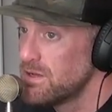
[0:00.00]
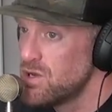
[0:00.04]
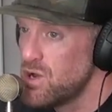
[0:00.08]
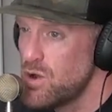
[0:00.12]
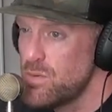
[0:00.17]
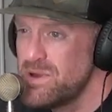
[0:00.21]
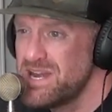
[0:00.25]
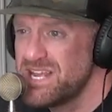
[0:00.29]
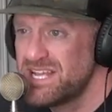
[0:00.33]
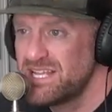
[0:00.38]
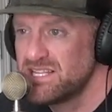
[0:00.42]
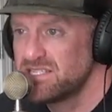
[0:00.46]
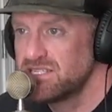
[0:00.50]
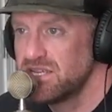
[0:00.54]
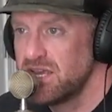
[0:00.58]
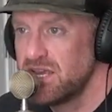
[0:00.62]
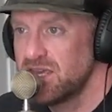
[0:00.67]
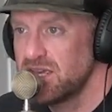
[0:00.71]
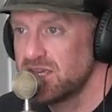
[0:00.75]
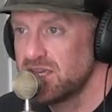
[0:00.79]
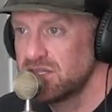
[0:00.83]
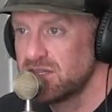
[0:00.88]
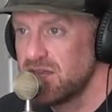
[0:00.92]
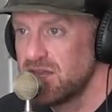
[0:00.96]
Nobody can say
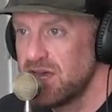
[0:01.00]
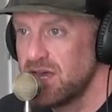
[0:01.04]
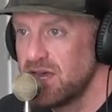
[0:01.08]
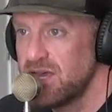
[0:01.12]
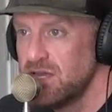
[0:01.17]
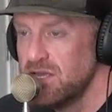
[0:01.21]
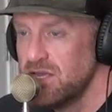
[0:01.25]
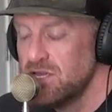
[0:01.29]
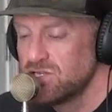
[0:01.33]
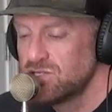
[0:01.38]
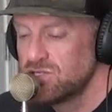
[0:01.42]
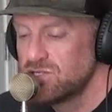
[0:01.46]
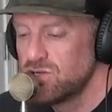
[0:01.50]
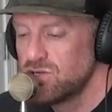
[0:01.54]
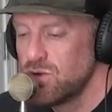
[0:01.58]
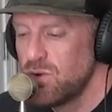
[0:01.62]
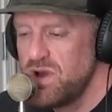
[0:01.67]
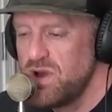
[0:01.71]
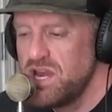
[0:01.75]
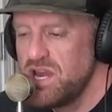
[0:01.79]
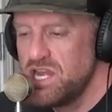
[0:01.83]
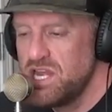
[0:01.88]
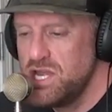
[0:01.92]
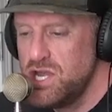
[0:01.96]
yes to that. So
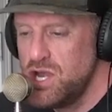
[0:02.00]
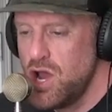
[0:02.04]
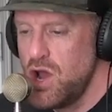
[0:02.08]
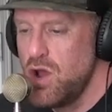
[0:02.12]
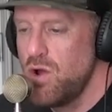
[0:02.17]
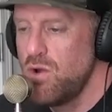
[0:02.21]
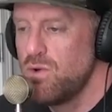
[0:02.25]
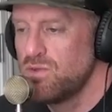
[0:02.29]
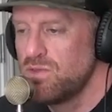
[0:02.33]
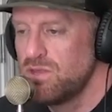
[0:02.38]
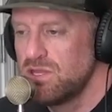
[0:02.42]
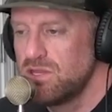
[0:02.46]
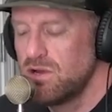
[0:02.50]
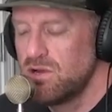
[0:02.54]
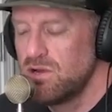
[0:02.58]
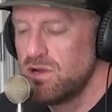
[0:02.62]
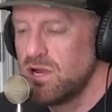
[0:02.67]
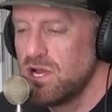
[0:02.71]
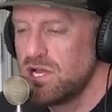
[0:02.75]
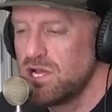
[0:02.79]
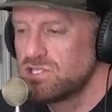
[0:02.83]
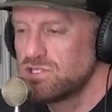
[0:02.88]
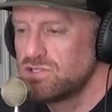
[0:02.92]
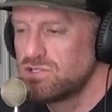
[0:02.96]
if we know that they're
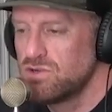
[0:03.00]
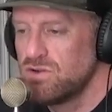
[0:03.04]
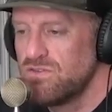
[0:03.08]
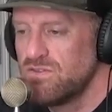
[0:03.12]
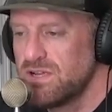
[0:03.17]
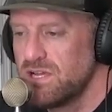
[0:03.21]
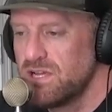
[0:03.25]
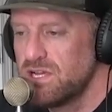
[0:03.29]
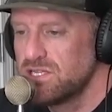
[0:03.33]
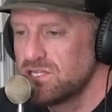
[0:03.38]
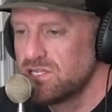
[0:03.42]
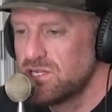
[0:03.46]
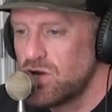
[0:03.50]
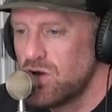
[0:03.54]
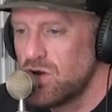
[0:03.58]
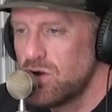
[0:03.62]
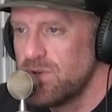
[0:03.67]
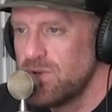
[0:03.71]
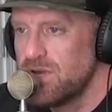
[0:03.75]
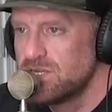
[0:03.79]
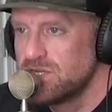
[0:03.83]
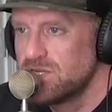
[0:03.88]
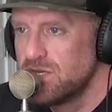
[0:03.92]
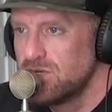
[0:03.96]
not serving us in our
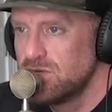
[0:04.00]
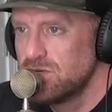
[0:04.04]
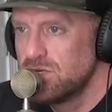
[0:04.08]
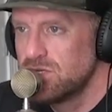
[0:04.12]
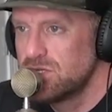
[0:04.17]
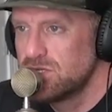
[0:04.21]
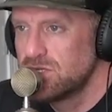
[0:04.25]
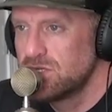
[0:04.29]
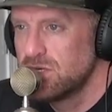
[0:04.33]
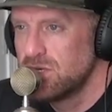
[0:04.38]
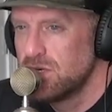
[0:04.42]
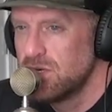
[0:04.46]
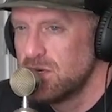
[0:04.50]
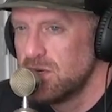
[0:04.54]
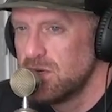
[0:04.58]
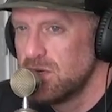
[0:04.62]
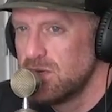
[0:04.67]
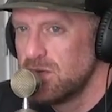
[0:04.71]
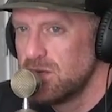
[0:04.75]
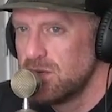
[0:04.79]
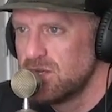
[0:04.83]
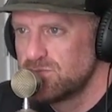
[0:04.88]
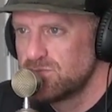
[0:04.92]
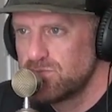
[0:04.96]
best interests,
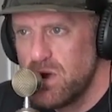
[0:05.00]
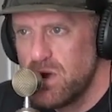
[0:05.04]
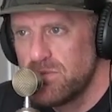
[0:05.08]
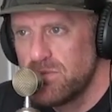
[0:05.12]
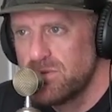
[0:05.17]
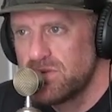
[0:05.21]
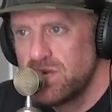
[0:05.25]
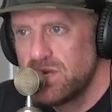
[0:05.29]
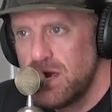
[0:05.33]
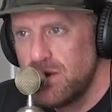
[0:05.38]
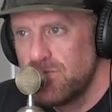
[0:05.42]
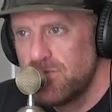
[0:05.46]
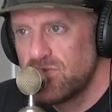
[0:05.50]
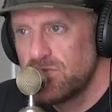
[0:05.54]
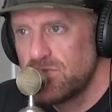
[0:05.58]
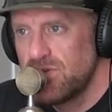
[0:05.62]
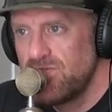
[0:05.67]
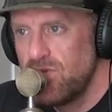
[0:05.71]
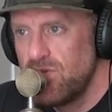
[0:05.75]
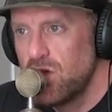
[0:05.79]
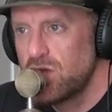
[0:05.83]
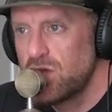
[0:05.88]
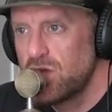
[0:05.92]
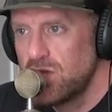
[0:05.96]
it's probably time for them
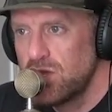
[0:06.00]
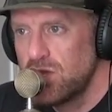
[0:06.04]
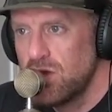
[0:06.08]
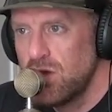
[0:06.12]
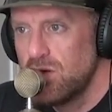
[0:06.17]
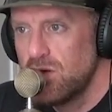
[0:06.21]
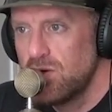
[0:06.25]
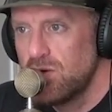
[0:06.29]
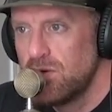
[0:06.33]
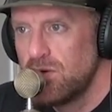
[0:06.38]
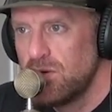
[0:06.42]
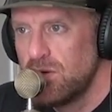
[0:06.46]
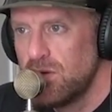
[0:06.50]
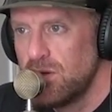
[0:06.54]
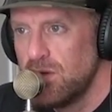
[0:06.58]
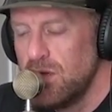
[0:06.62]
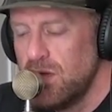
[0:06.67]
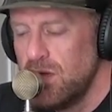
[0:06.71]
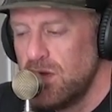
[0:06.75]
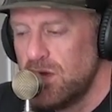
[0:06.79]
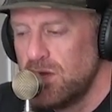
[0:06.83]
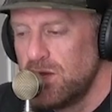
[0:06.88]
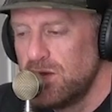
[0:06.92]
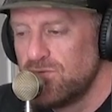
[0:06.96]
to fucking go. Yeah.
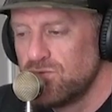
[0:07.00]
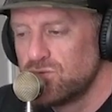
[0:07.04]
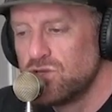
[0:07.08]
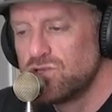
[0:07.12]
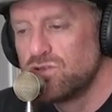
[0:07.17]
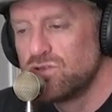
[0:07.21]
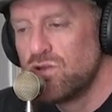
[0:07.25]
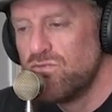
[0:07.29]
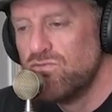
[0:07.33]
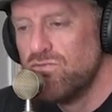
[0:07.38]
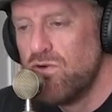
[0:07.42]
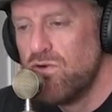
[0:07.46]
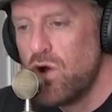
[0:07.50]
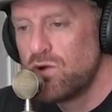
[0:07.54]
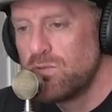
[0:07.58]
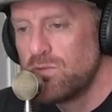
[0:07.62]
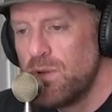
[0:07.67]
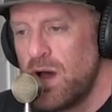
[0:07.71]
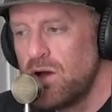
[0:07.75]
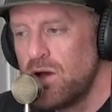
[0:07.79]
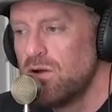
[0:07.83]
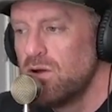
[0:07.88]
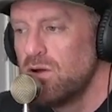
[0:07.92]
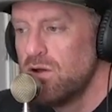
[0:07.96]
And everyone says, vote
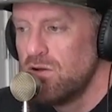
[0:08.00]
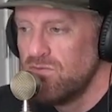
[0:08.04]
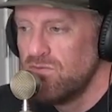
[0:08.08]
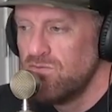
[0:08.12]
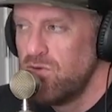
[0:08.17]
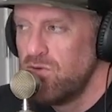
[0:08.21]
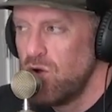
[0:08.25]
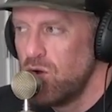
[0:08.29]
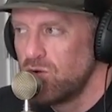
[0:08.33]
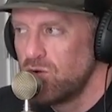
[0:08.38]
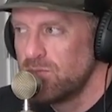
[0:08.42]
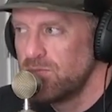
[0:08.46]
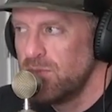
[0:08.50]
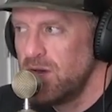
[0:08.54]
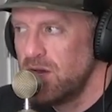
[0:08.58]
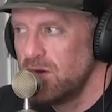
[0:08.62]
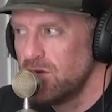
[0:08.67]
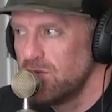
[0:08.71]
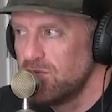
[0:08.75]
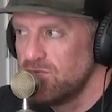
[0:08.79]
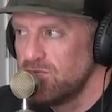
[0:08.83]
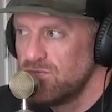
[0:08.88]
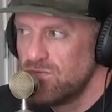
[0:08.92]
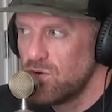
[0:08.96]
them out, vote them
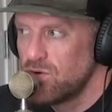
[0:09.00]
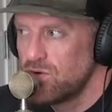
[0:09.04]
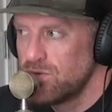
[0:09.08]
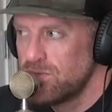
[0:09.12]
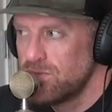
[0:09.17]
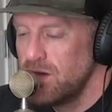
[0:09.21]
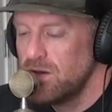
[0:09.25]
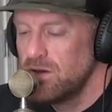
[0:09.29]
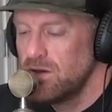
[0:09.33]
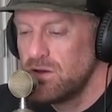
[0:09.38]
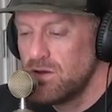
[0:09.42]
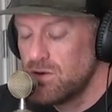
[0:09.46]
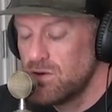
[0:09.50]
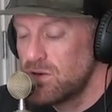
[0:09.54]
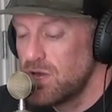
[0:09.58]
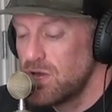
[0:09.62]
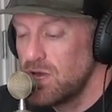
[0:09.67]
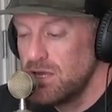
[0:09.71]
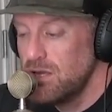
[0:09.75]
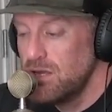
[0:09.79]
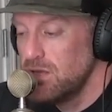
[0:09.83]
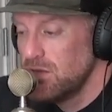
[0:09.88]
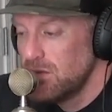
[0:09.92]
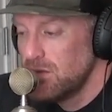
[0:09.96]
out, vote them out.
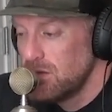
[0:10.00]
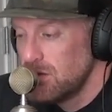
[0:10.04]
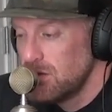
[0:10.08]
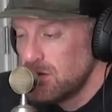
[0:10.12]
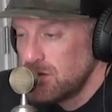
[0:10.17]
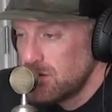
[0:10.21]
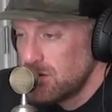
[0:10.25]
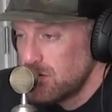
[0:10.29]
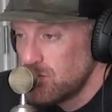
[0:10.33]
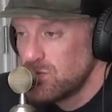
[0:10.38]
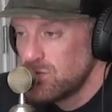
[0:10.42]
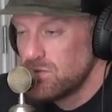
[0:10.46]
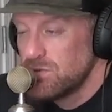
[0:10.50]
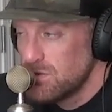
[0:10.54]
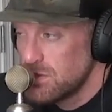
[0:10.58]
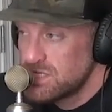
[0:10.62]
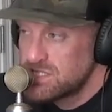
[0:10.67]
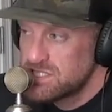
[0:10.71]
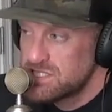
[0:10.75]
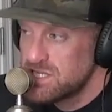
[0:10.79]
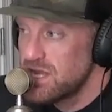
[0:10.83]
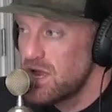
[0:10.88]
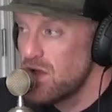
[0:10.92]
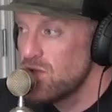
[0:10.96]
Okay. Well,
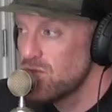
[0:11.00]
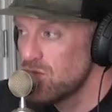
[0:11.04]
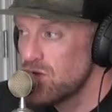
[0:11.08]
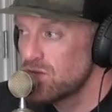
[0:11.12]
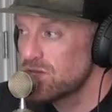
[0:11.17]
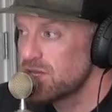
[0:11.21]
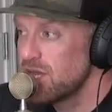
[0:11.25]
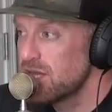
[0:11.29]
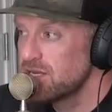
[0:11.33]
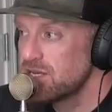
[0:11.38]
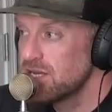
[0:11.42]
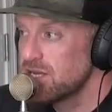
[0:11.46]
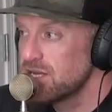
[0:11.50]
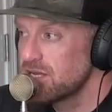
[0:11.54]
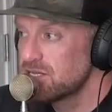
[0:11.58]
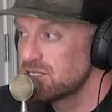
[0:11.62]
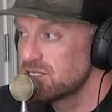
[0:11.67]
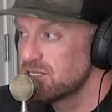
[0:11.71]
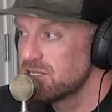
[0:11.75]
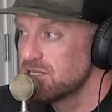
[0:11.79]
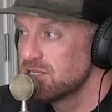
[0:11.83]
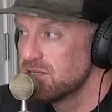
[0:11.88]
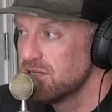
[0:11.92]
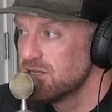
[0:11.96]
let's see how long that
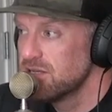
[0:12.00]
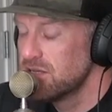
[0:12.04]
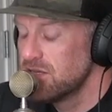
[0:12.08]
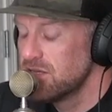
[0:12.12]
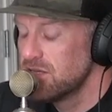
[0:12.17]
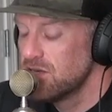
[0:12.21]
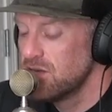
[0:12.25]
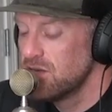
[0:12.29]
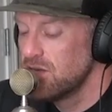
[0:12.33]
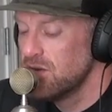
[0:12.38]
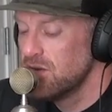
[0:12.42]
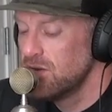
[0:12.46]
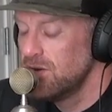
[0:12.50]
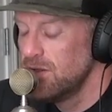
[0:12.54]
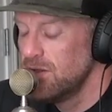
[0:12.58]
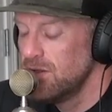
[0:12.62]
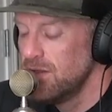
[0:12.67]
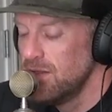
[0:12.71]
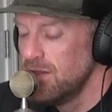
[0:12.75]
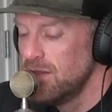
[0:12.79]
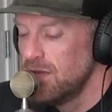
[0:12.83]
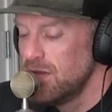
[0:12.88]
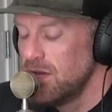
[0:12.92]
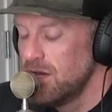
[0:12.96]
takes. Mm-hmm. You know?
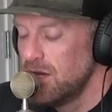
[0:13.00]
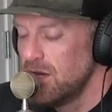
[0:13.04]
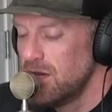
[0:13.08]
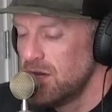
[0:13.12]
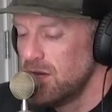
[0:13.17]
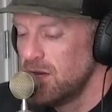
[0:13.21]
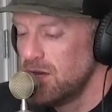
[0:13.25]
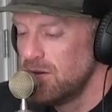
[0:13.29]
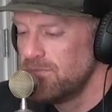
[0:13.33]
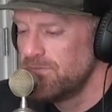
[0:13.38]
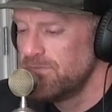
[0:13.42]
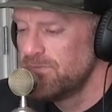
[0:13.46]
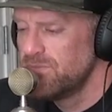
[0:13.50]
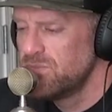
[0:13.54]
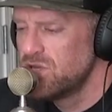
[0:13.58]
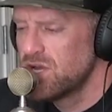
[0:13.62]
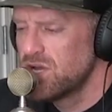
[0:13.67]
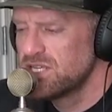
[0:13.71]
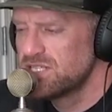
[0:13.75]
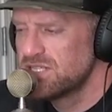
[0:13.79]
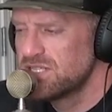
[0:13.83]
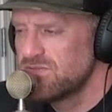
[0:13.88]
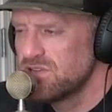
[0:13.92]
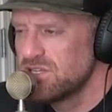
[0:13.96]
Do you
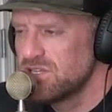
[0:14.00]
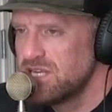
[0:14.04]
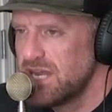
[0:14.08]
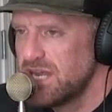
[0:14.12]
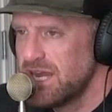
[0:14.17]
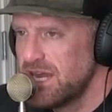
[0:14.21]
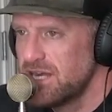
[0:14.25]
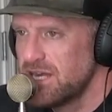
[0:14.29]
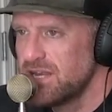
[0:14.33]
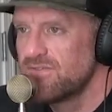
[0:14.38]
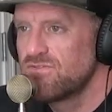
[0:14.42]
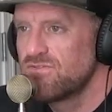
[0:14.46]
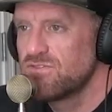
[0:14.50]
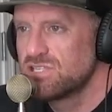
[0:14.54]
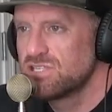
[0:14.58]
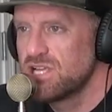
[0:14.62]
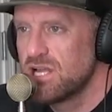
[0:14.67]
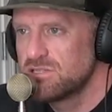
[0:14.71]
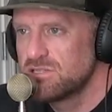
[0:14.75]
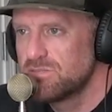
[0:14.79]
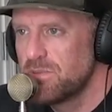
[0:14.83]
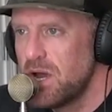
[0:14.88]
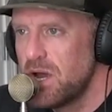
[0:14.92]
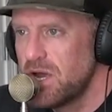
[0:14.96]
guys ever listen to Andy
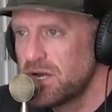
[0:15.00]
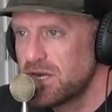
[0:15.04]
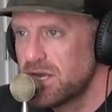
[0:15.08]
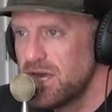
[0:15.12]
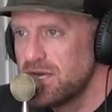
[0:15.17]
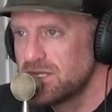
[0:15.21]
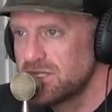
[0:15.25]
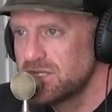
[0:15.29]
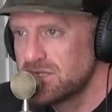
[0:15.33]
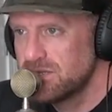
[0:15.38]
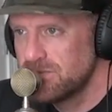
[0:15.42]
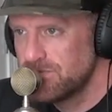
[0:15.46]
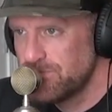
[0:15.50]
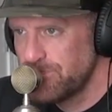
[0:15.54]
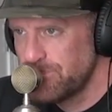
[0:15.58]
Frisella's podcast?